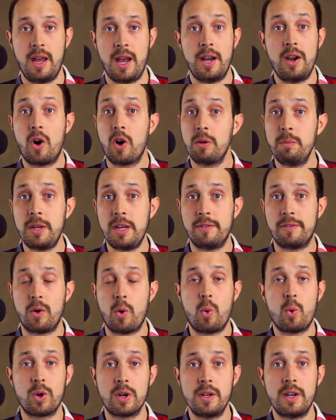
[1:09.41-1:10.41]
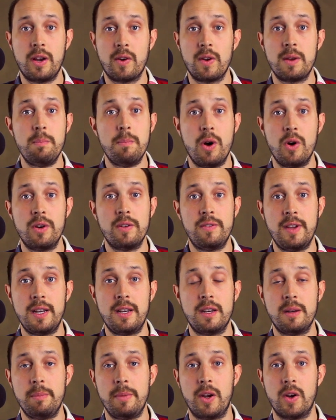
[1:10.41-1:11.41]
An army of ordinary
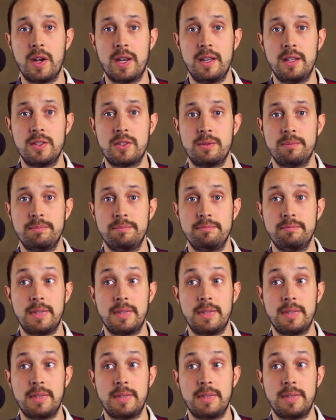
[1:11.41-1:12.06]
motivated Americans